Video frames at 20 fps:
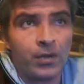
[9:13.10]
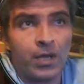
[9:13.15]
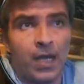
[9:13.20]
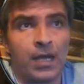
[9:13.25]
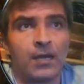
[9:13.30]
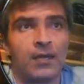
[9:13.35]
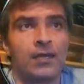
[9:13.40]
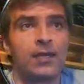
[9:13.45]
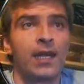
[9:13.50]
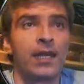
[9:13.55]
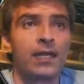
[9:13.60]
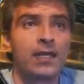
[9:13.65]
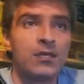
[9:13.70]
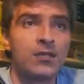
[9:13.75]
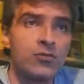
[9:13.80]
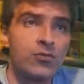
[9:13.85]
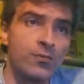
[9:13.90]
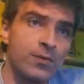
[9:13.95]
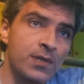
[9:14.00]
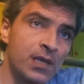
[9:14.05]
yeah, like
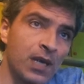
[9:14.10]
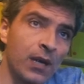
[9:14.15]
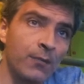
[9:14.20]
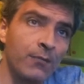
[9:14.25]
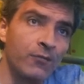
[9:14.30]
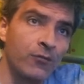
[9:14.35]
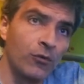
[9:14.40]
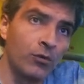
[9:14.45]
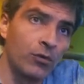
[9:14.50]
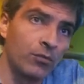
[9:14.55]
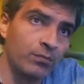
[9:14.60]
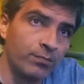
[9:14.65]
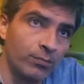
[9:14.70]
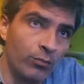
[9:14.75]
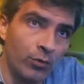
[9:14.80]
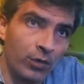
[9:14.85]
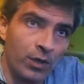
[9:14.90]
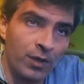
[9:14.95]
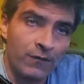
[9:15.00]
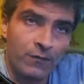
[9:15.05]
and subscribe for
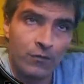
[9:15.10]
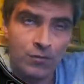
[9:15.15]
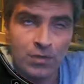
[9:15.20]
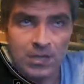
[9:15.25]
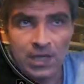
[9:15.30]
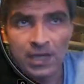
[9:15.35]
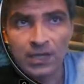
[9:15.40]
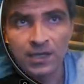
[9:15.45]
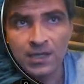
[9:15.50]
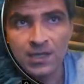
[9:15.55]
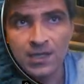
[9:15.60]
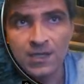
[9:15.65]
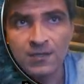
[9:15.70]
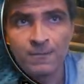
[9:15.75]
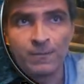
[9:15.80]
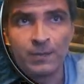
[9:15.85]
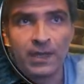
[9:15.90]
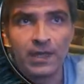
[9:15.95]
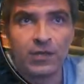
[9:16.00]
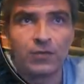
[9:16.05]
more reviews like this,
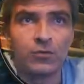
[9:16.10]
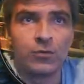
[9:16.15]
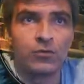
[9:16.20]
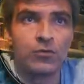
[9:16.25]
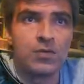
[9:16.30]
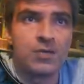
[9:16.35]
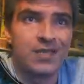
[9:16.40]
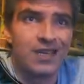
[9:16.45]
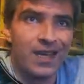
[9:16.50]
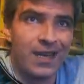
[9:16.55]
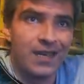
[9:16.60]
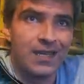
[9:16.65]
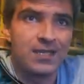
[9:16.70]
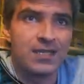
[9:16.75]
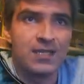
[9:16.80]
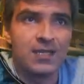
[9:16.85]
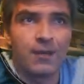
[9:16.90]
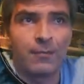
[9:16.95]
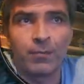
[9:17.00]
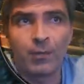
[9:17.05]
playthroughs,
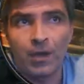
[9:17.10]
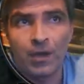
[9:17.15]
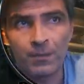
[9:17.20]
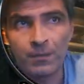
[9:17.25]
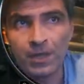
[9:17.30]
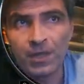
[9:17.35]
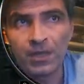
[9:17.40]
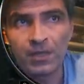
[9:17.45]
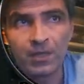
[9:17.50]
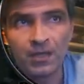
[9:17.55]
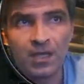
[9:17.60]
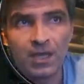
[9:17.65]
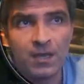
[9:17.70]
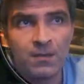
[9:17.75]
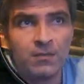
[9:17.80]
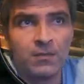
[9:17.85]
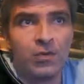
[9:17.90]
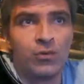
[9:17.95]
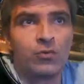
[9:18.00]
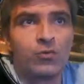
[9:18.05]
guides, upcoming
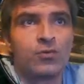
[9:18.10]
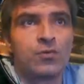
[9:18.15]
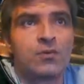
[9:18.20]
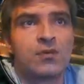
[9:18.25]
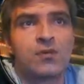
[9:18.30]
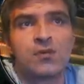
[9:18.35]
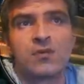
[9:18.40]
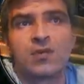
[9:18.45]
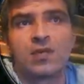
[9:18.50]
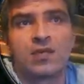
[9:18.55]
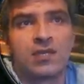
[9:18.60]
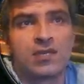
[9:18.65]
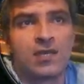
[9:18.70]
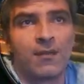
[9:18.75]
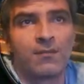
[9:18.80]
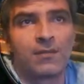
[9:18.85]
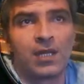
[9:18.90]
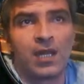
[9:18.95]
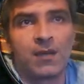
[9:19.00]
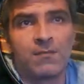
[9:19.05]
game news and
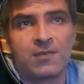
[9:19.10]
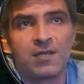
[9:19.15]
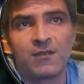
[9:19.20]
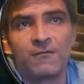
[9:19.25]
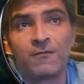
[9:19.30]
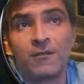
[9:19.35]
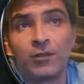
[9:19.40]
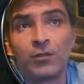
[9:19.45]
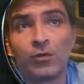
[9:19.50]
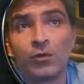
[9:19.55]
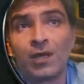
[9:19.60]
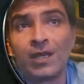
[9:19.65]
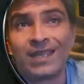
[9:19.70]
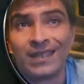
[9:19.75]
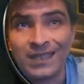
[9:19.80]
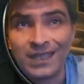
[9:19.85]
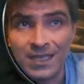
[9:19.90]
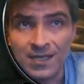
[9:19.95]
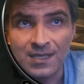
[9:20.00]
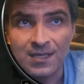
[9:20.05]
sometimes a video
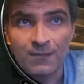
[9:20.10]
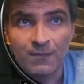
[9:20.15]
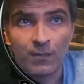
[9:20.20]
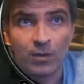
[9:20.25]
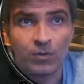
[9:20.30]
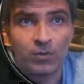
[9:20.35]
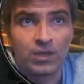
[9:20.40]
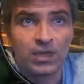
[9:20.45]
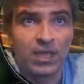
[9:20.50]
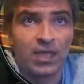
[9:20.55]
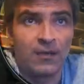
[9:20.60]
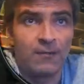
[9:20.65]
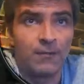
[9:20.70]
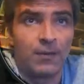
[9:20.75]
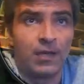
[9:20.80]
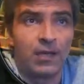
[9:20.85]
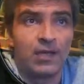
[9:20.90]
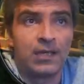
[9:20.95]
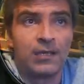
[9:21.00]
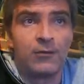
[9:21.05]
like this about a game
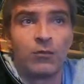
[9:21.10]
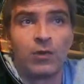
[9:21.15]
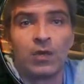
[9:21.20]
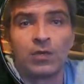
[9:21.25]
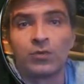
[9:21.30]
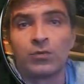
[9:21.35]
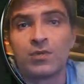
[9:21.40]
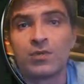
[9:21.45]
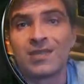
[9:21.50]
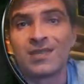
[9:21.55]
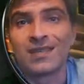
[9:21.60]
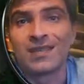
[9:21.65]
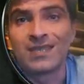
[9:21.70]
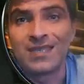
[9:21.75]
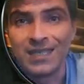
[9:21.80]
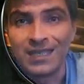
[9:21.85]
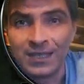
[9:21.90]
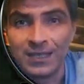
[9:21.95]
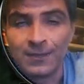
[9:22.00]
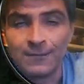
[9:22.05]
I really want to
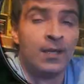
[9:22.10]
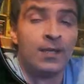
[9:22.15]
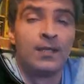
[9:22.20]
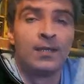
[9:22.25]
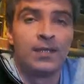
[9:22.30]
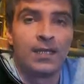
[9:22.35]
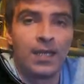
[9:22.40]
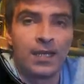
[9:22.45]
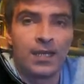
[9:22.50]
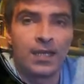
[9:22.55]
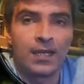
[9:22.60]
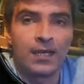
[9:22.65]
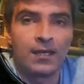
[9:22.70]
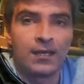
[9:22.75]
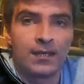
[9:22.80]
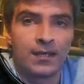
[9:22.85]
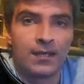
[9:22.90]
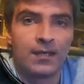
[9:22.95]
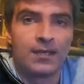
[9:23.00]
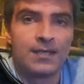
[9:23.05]
succeed. Take care
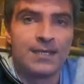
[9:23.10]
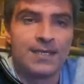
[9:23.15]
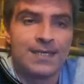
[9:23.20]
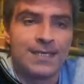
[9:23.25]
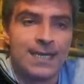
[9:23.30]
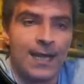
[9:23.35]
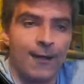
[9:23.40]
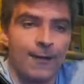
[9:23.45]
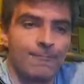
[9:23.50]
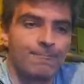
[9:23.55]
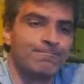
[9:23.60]
and see ya.